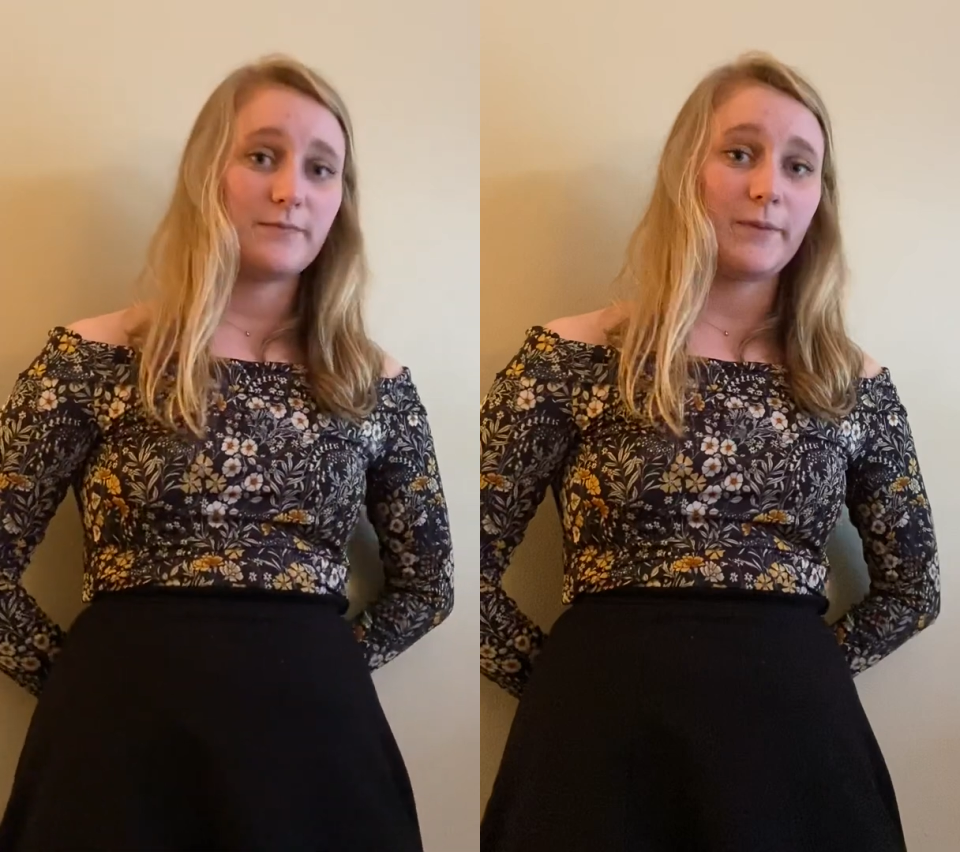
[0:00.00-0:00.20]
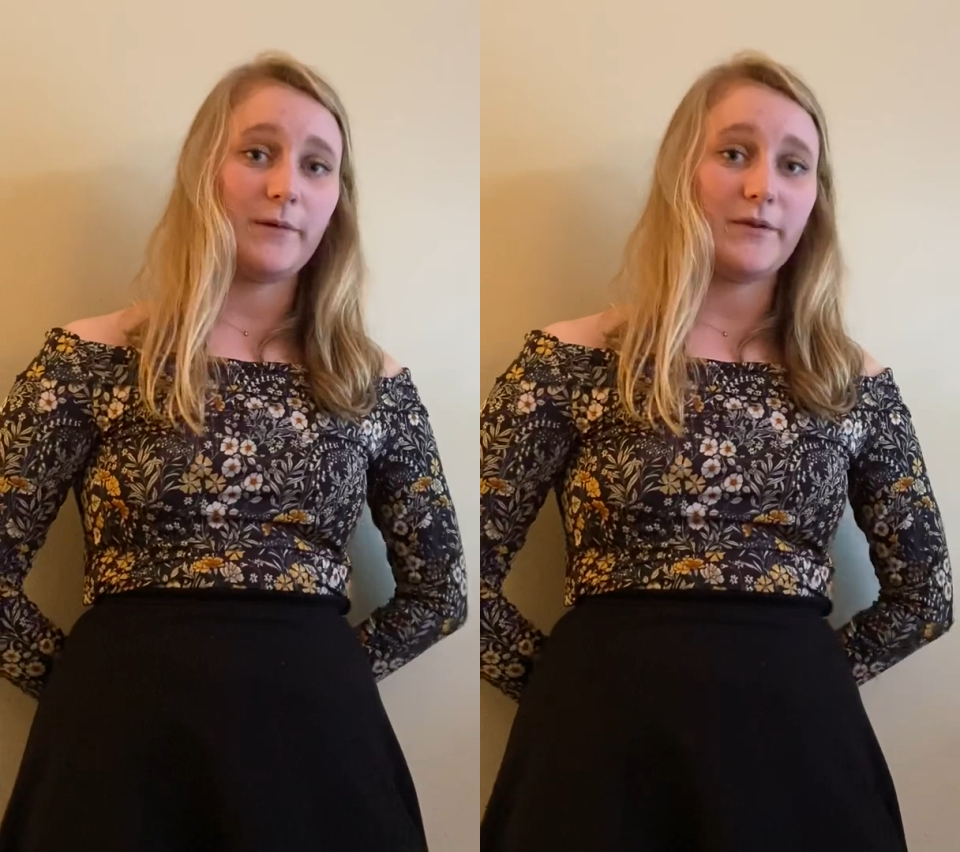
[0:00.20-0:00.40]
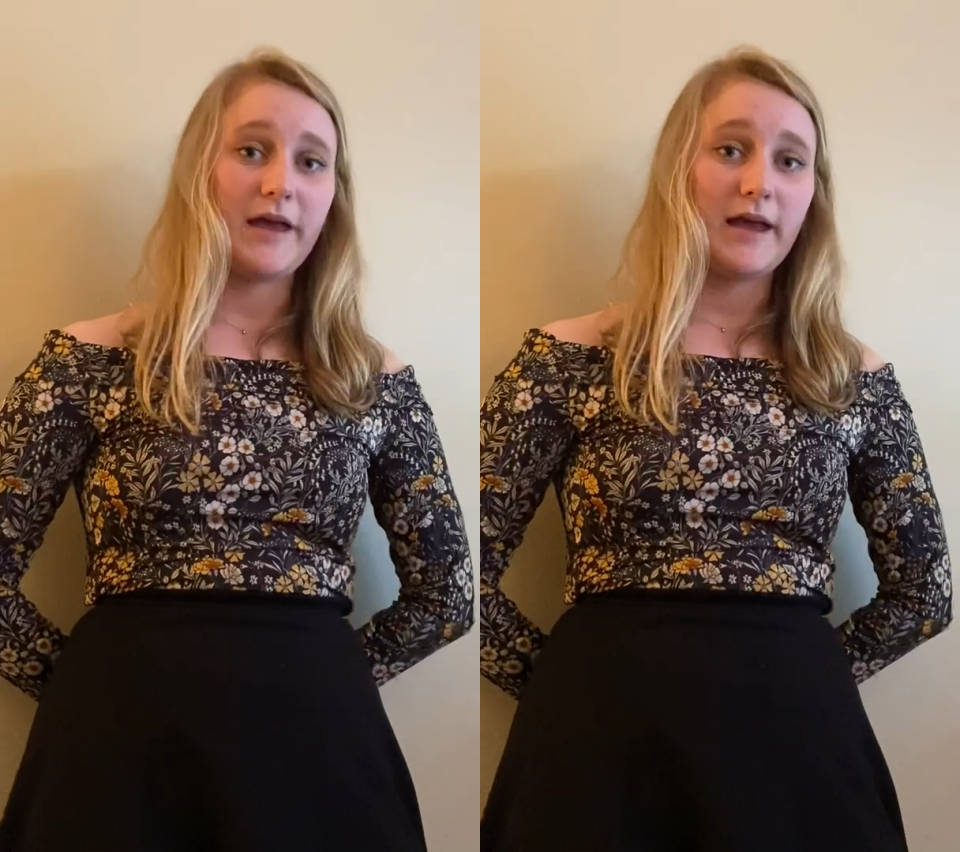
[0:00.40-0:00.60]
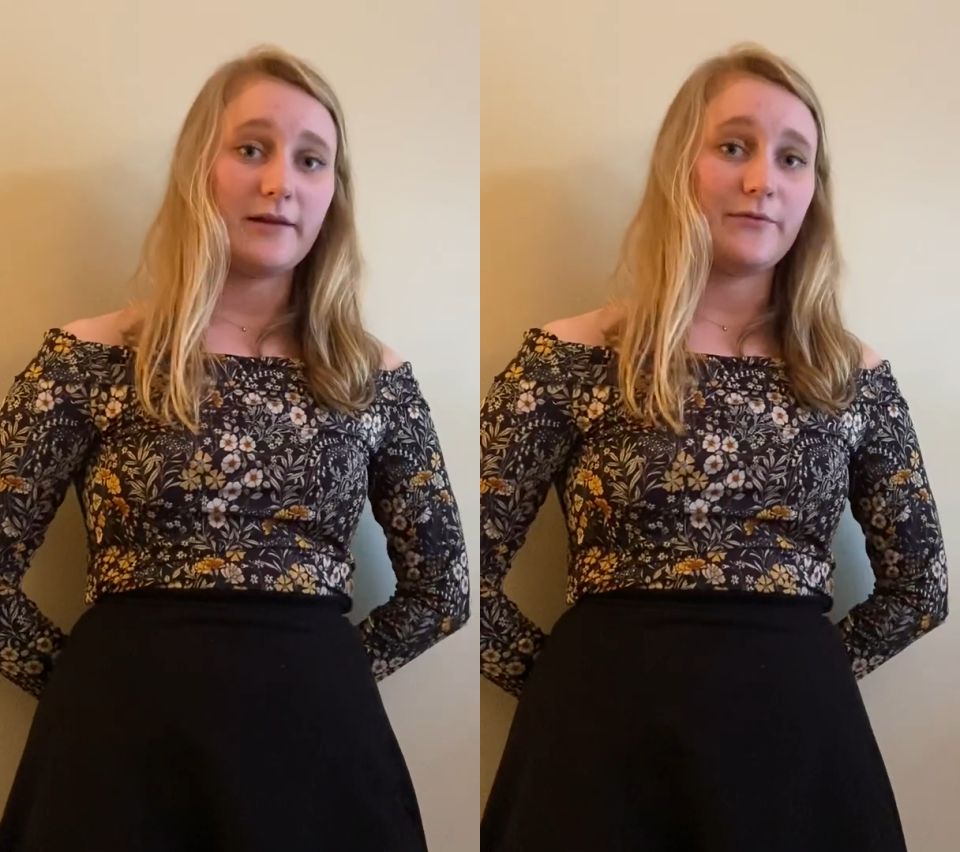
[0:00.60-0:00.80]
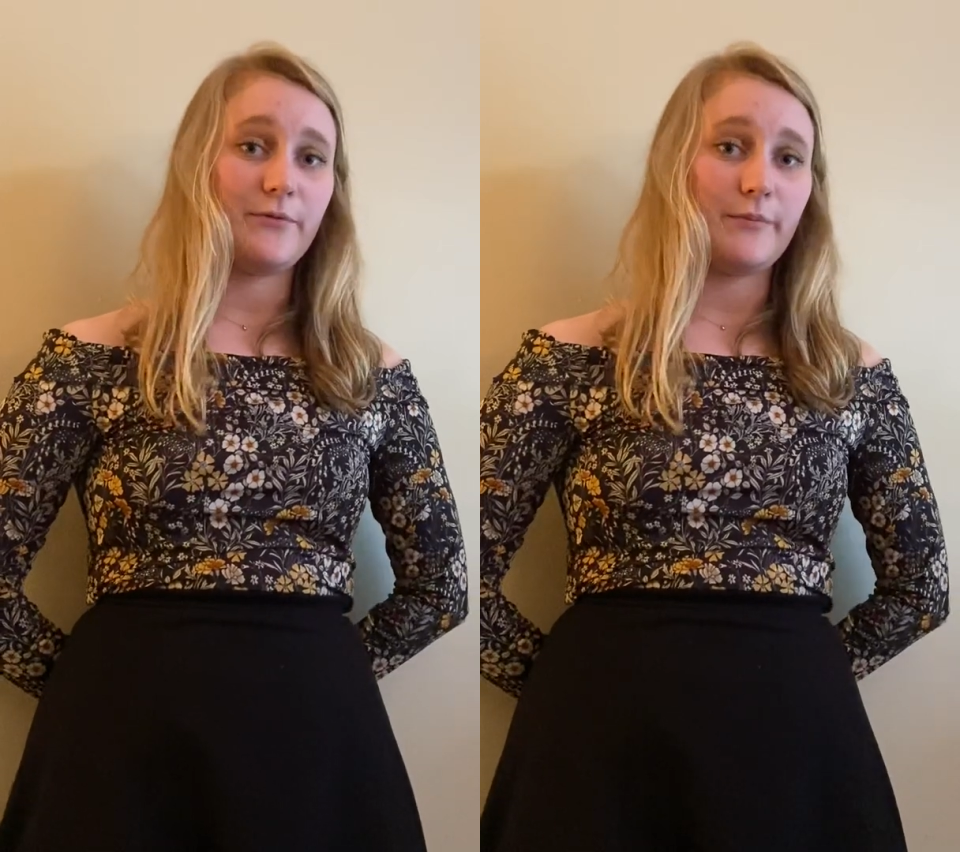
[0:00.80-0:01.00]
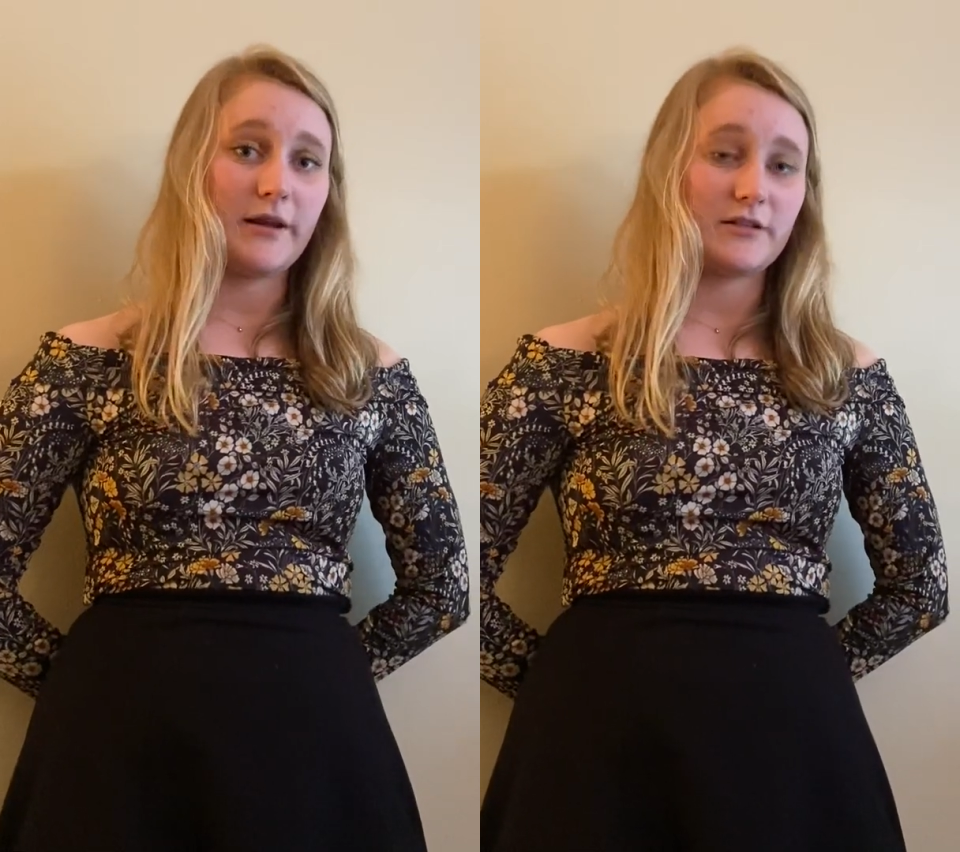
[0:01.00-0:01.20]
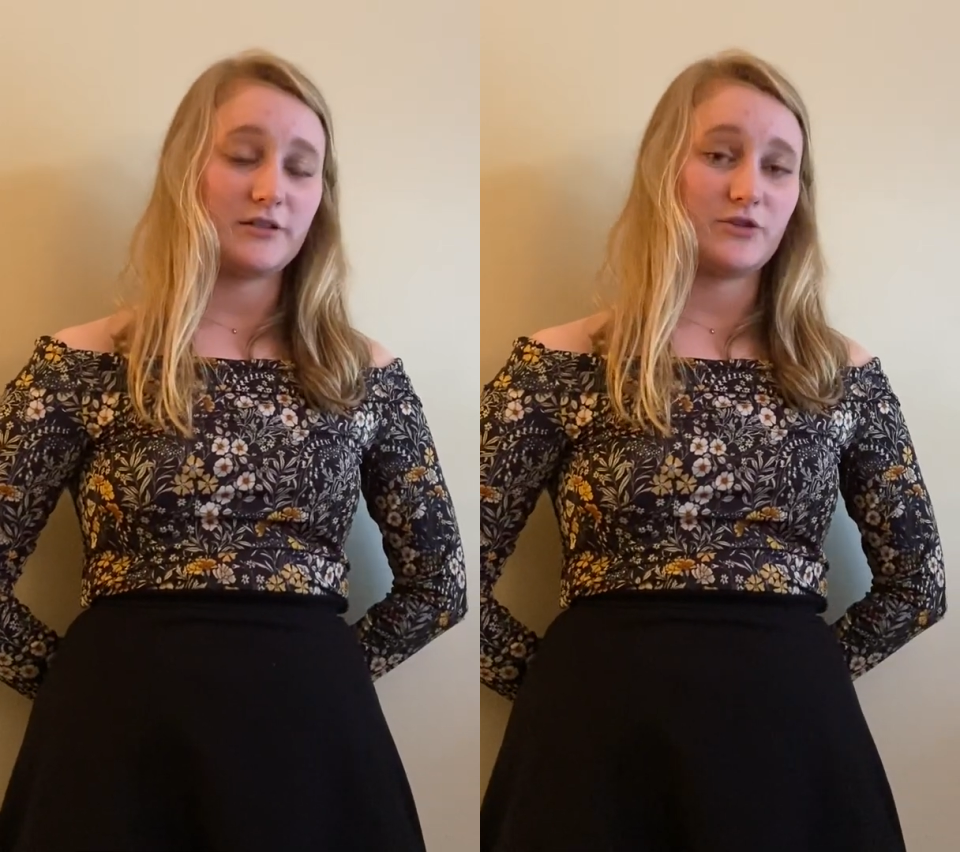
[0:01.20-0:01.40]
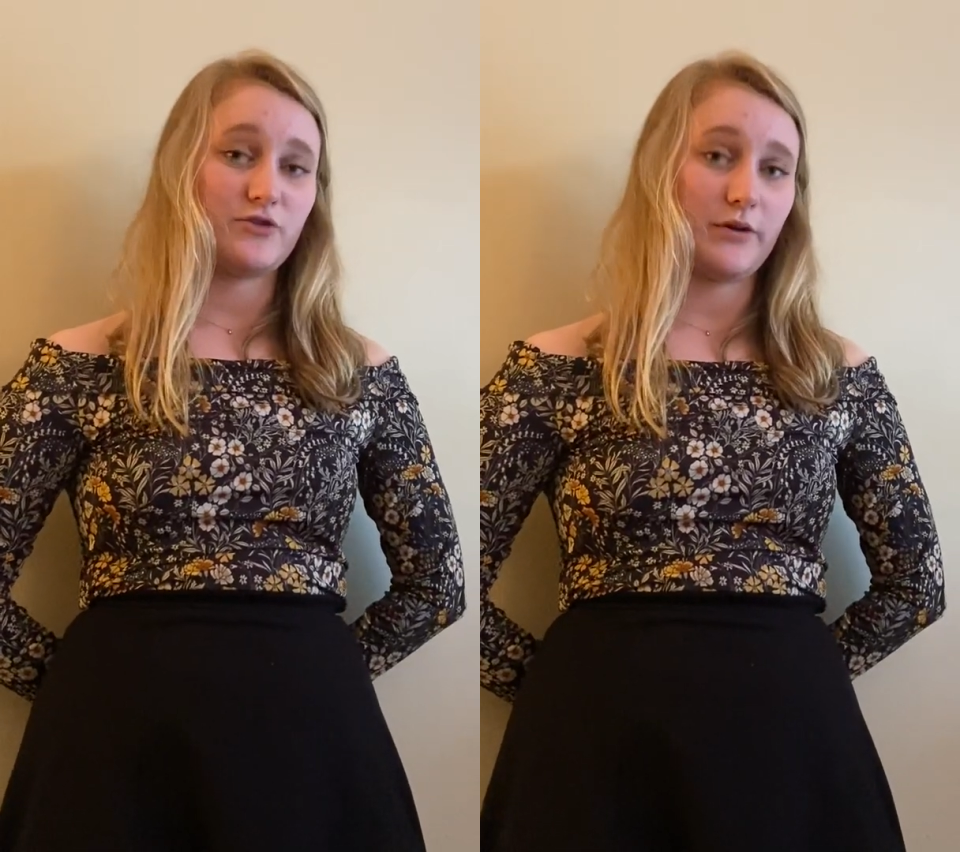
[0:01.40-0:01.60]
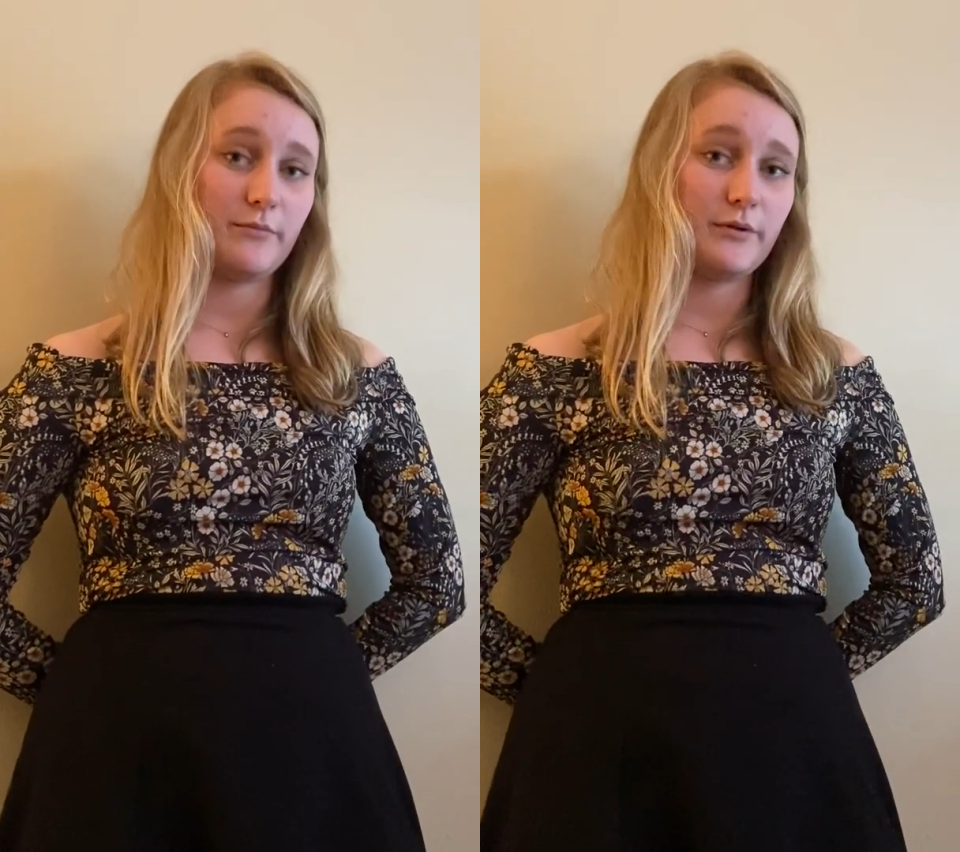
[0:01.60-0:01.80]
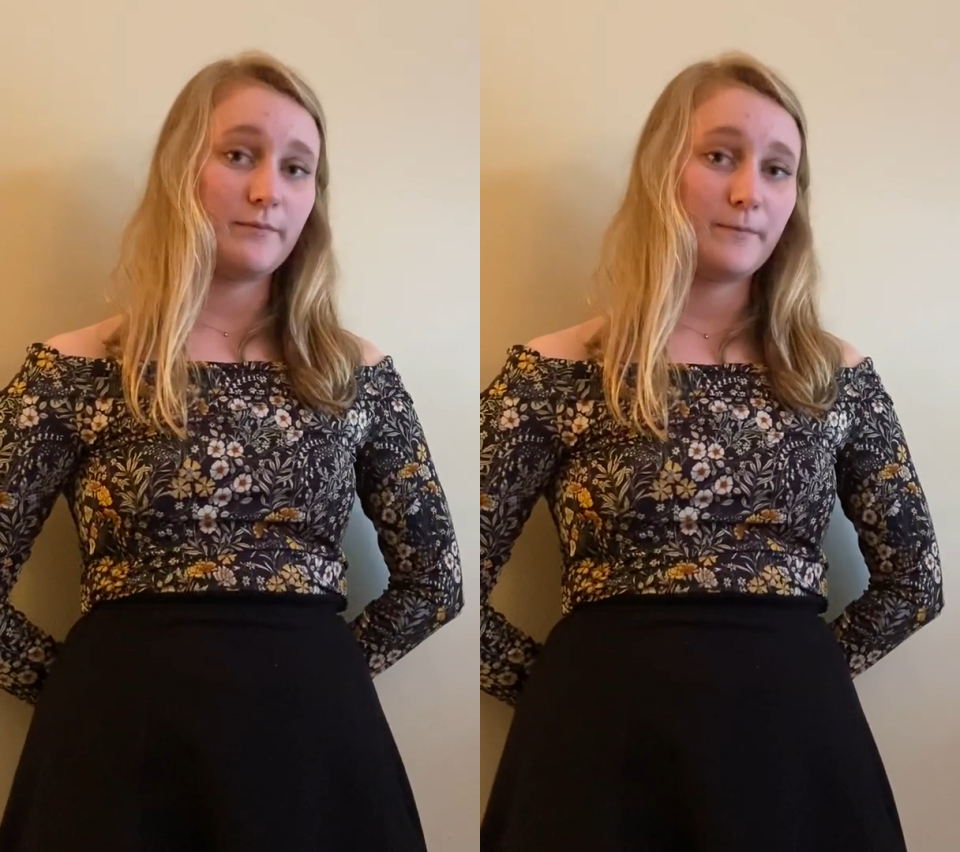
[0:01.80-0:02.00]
on the head of the mantis shrimp.